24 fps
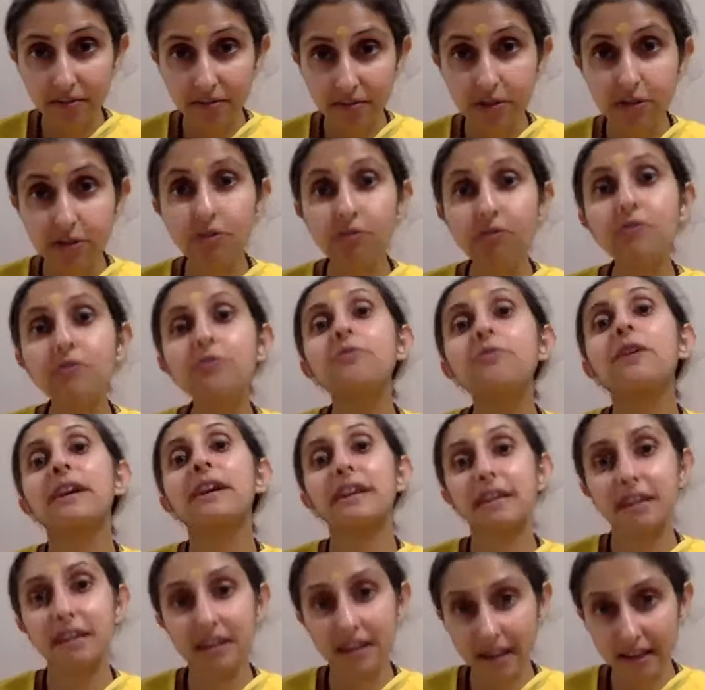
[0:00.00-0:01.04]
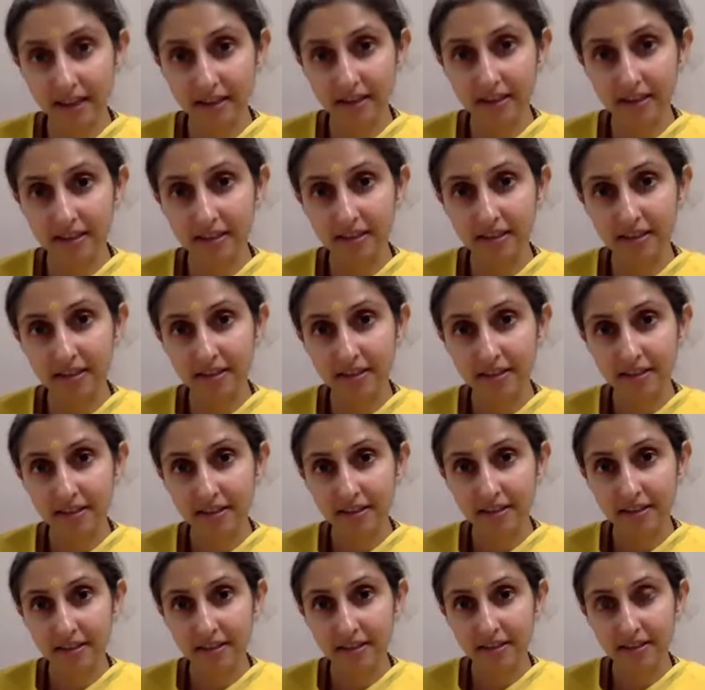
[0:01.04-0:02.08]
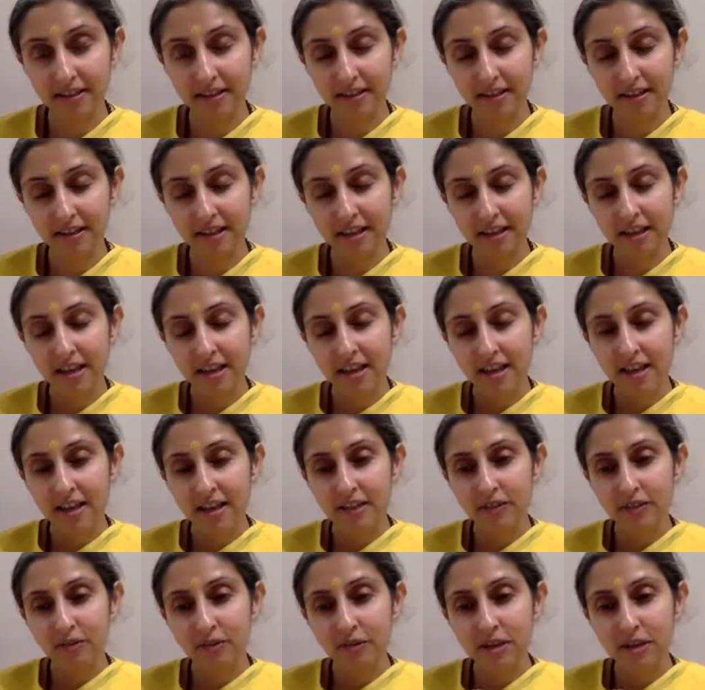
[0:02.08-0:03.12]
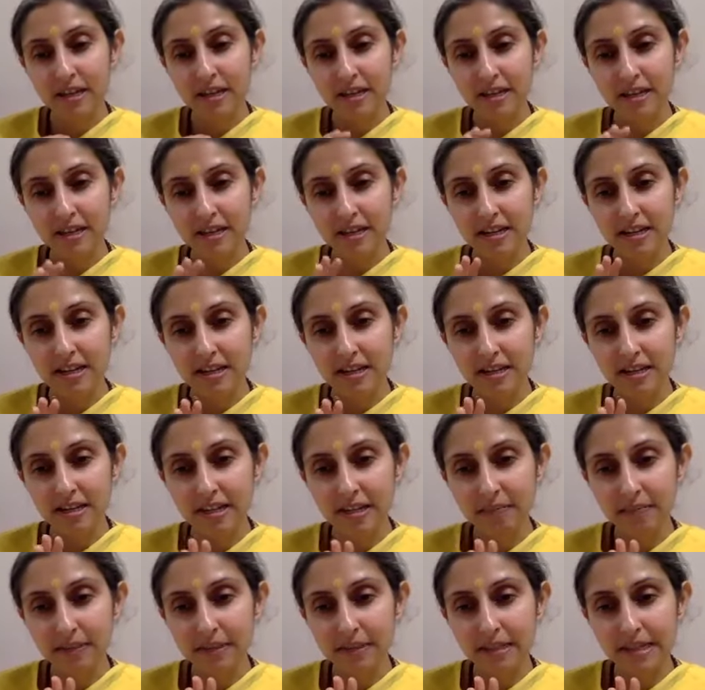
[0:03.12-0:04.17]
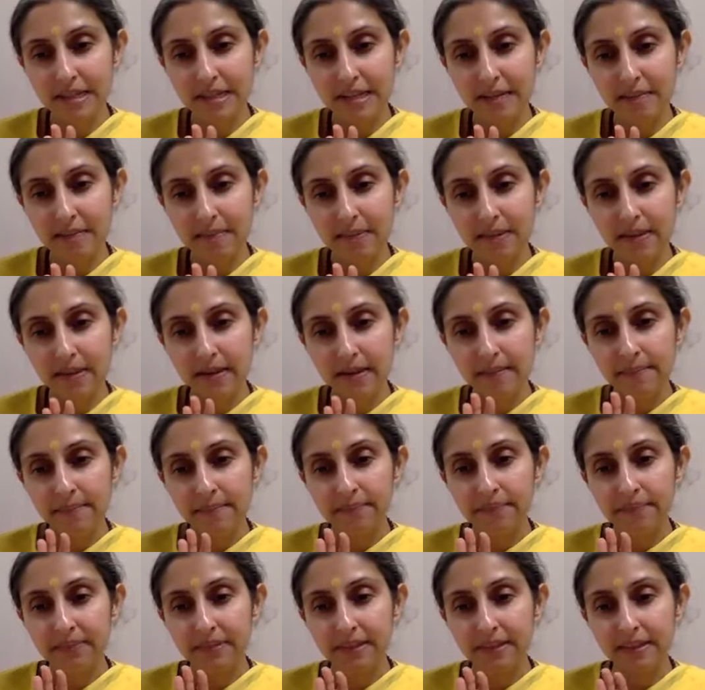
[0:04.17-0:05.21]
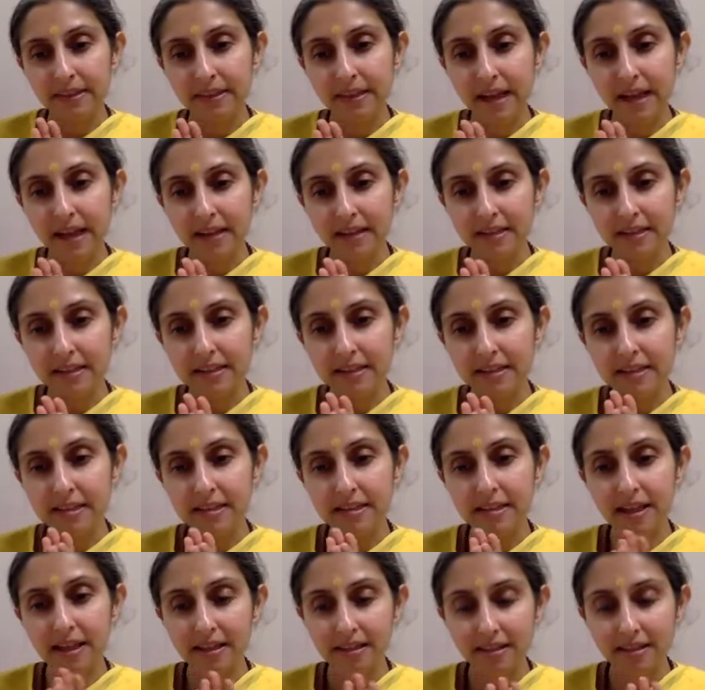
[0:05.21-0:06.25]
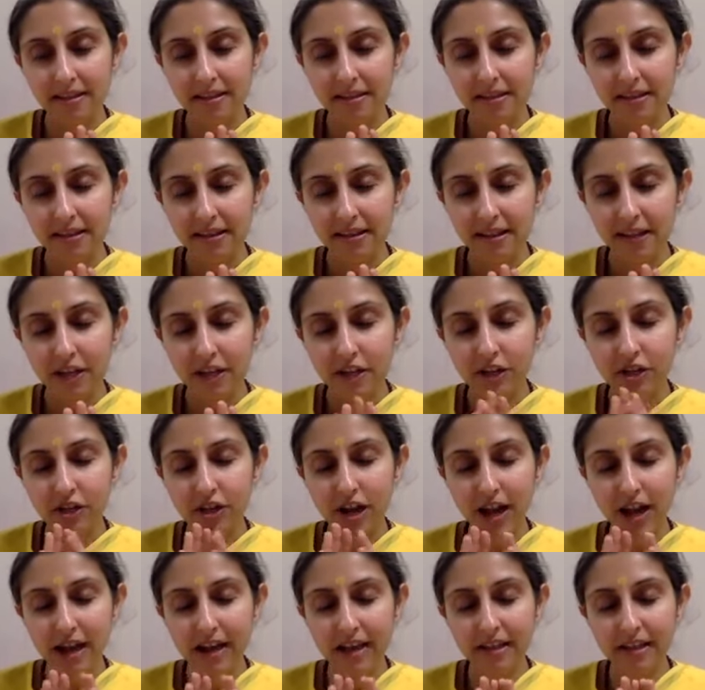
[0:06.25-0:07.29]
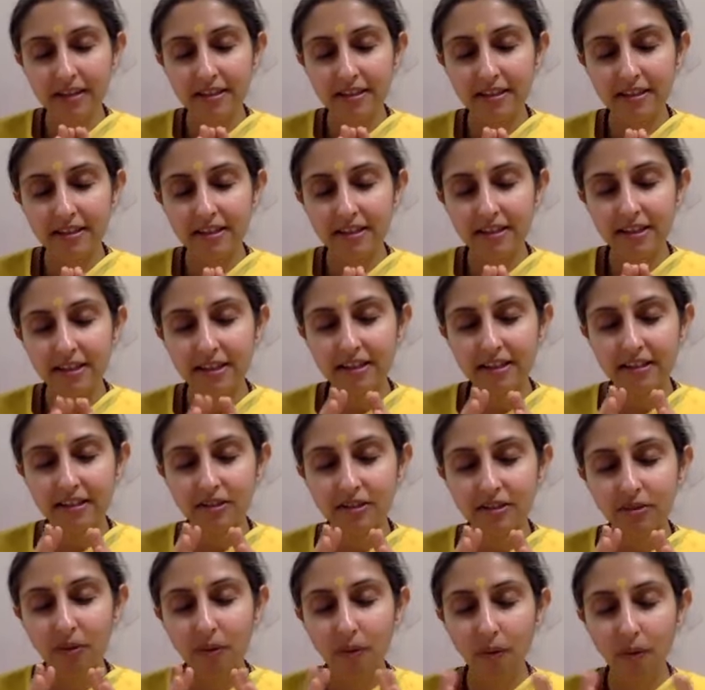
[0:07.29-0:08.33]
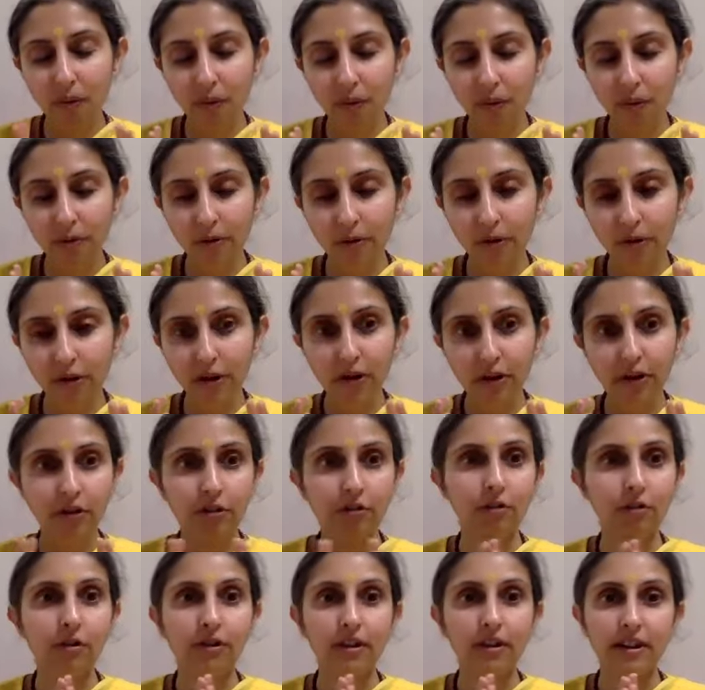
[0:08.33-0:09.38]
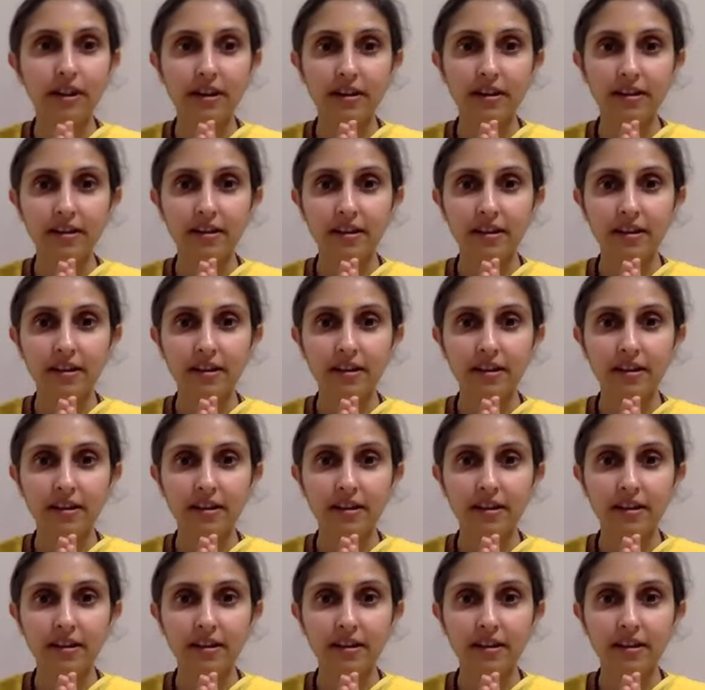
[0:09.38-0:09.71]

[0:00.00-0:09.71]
We don't recognize it. So in deep sleep, that sat shines in its own glory.